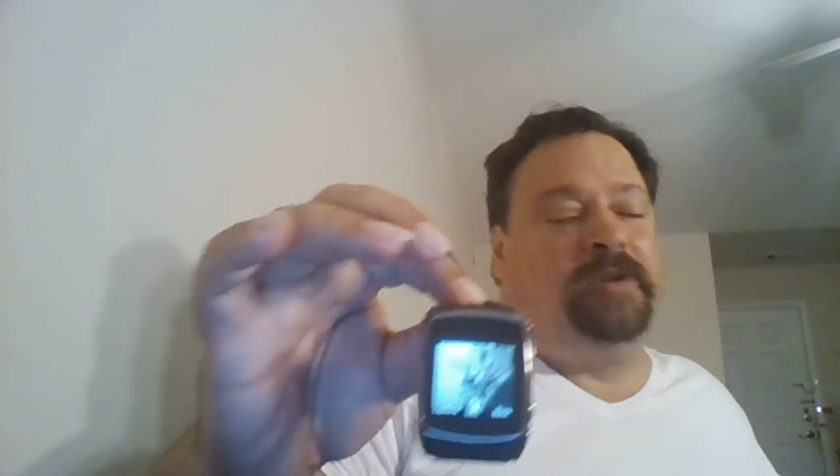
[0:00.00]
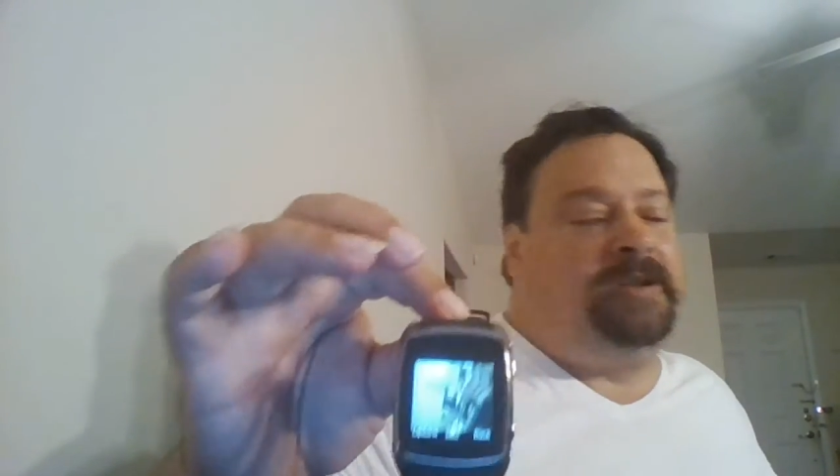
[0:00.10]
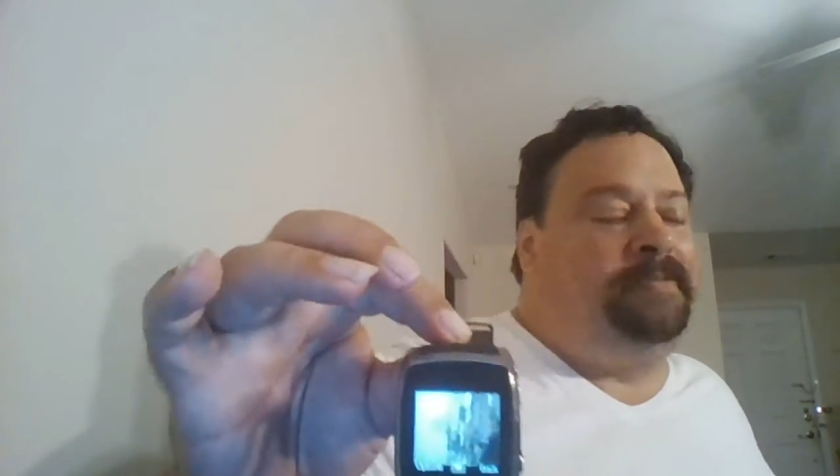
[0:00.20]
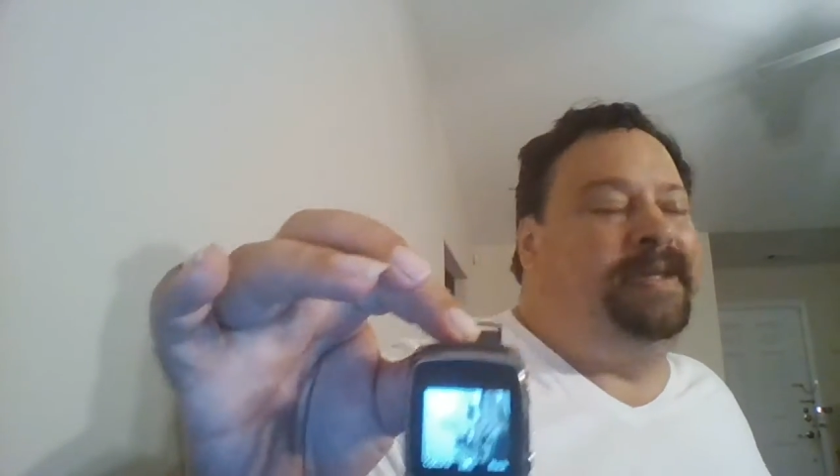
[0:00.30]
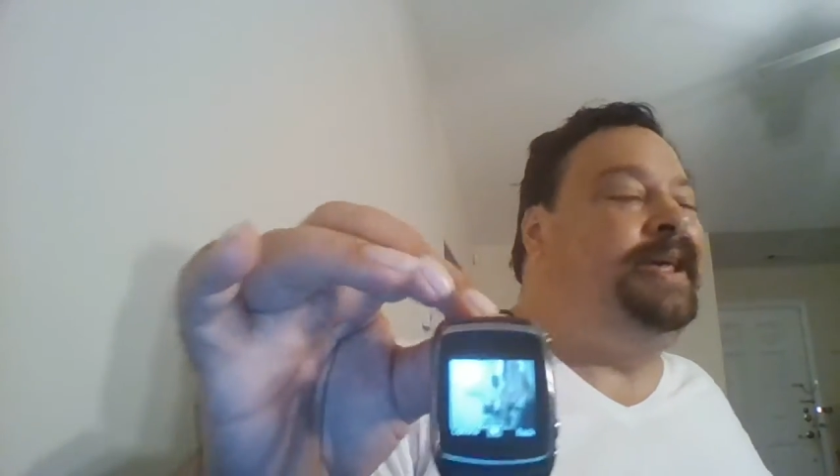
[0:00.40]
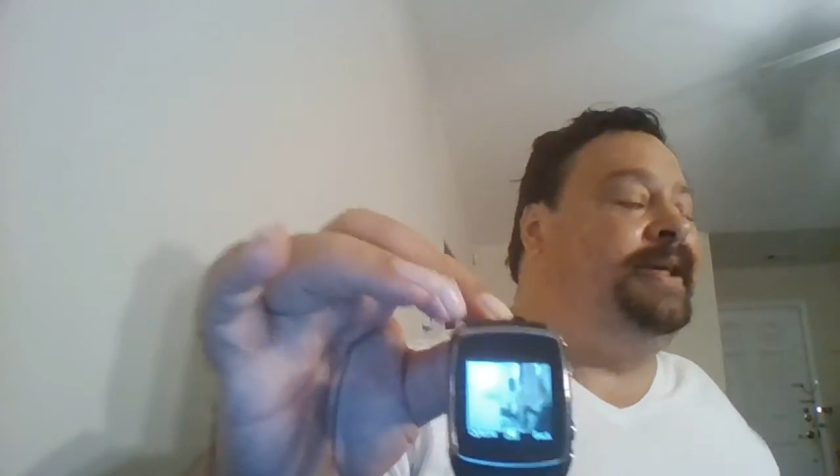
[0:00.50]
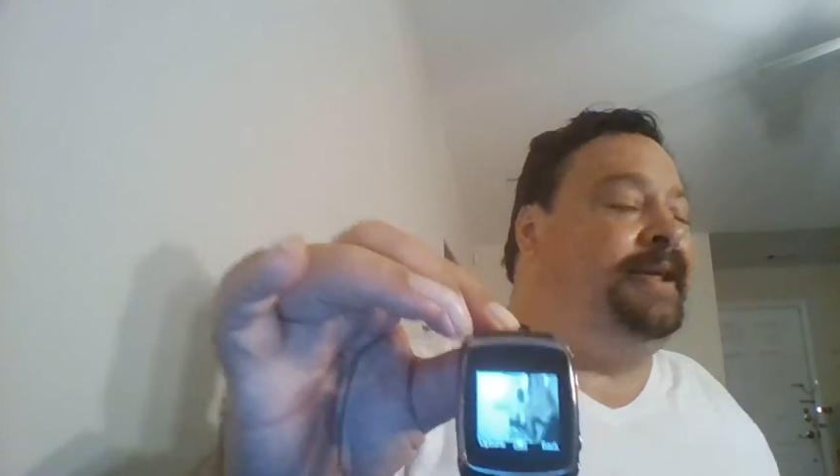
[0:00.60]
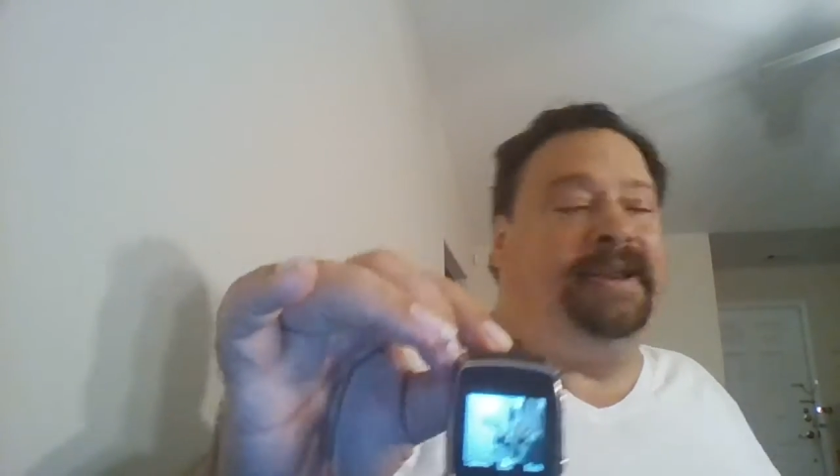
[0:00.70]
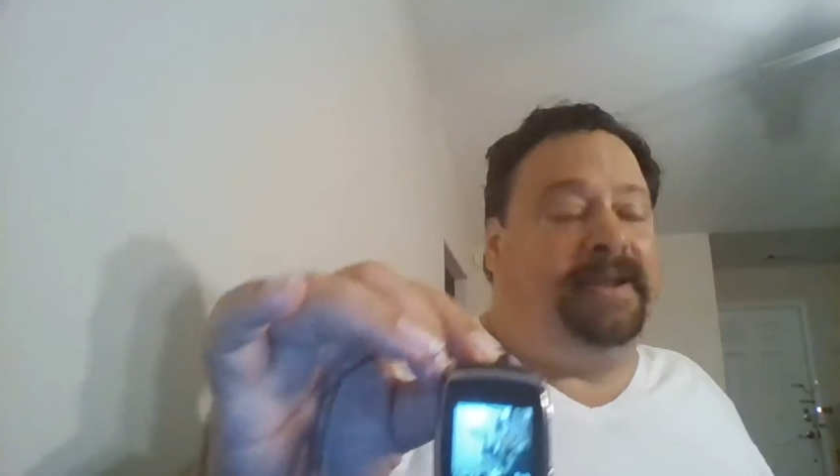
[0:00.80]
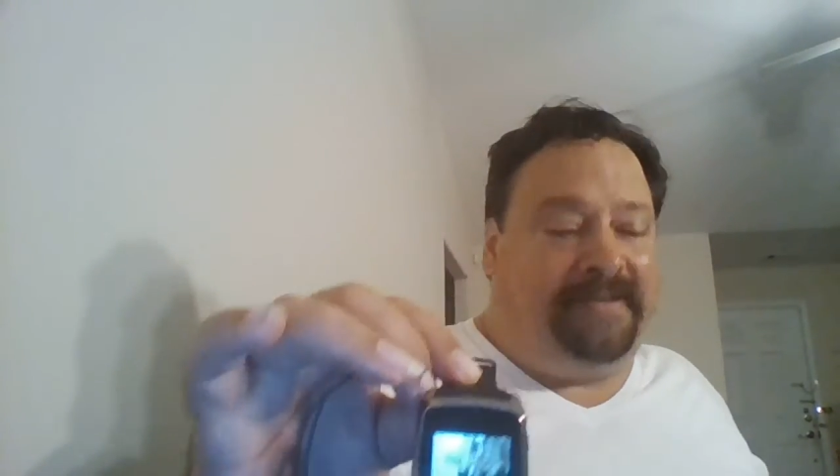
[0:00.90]
wouldn't be
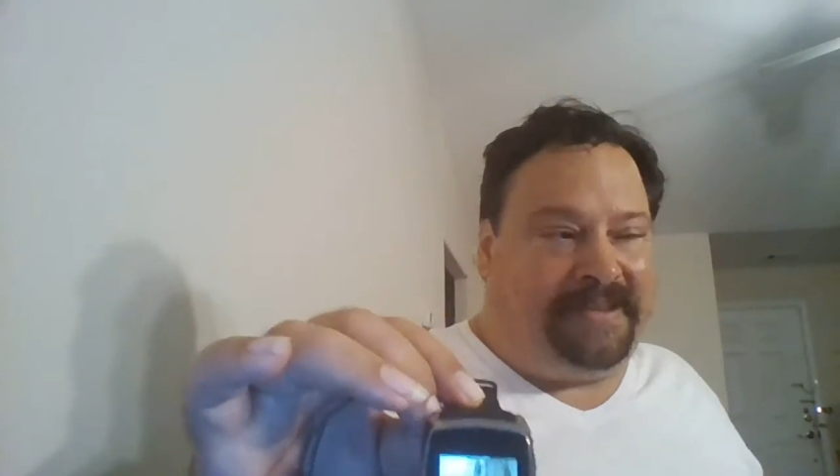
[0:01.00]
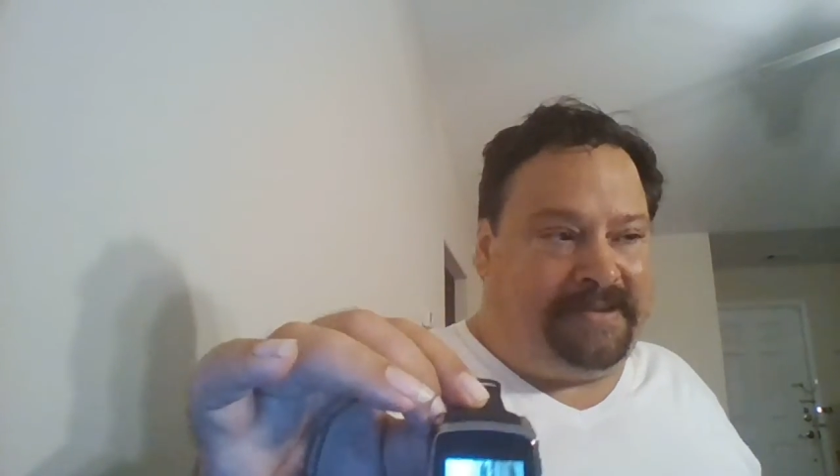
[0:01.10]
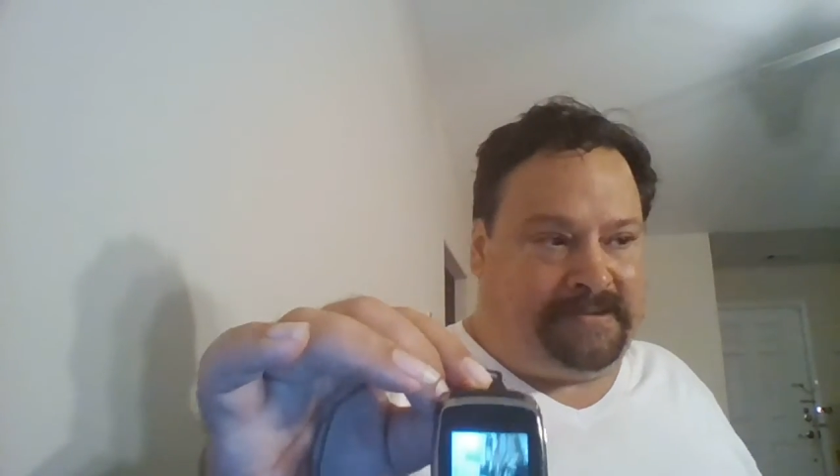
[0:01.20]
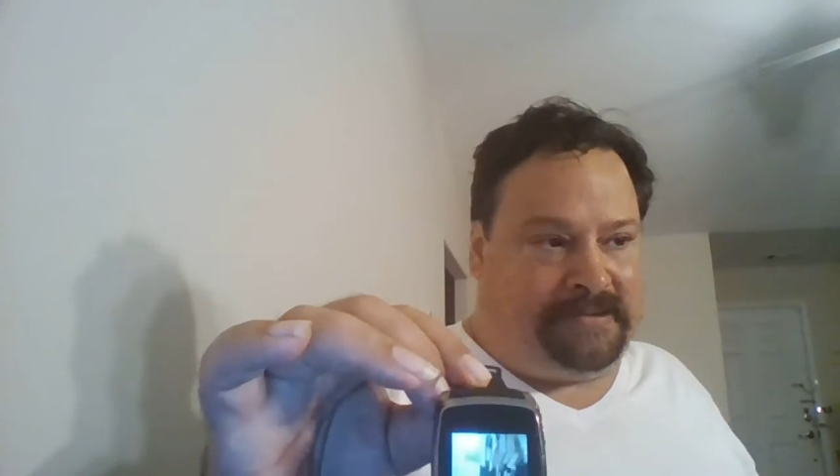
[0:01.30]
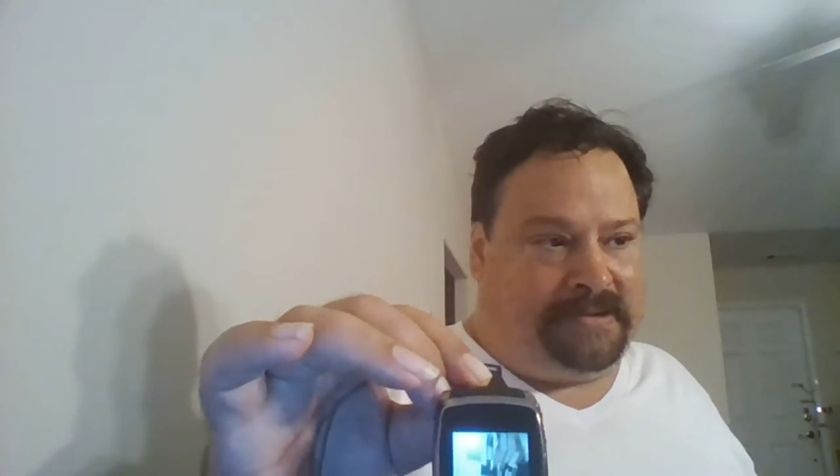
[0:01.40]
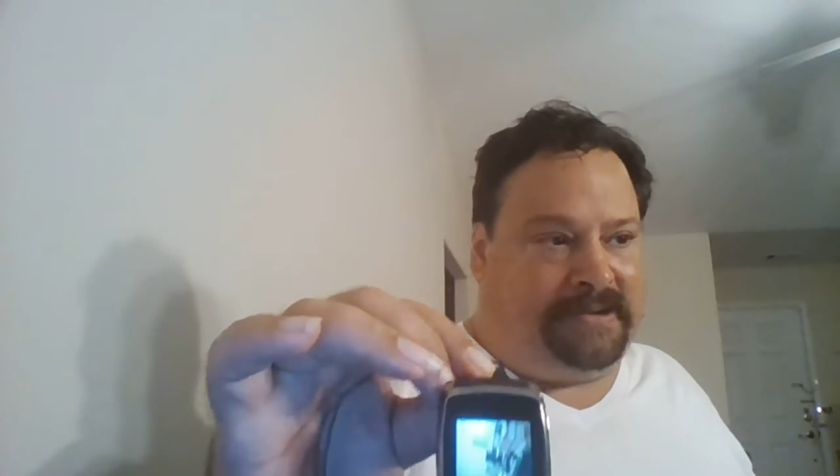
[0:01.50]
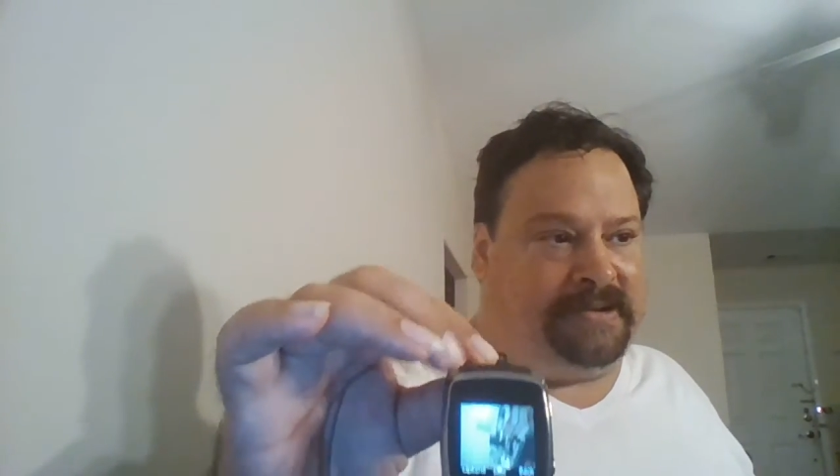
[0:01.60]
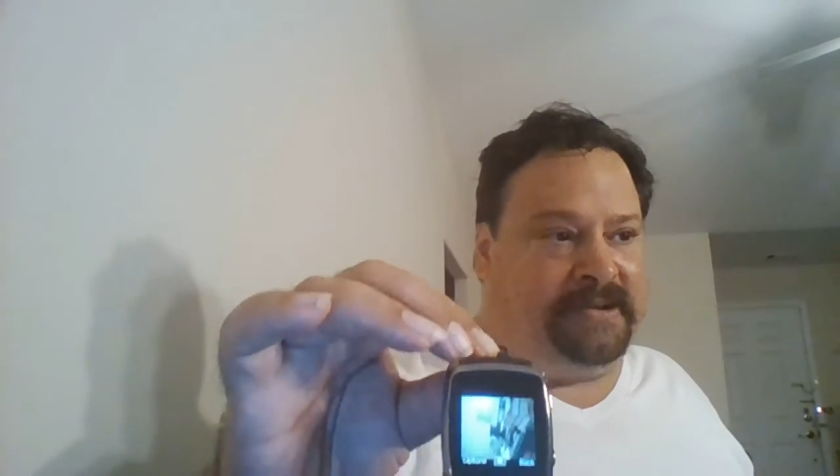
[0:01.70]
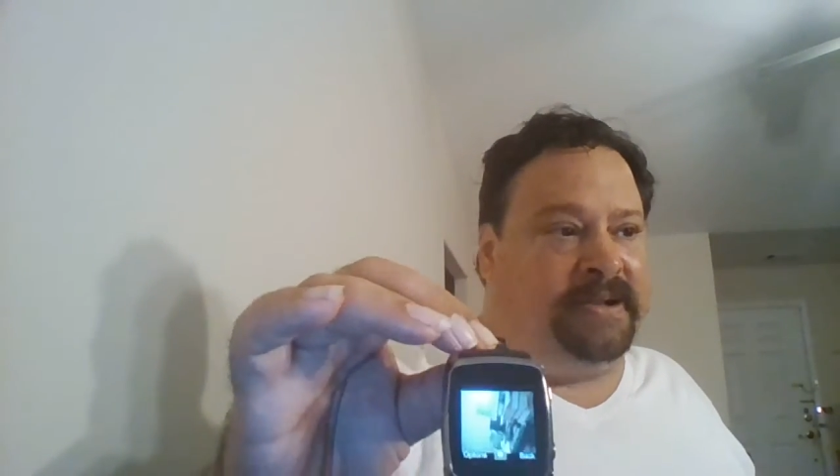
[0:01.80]
any of this, right?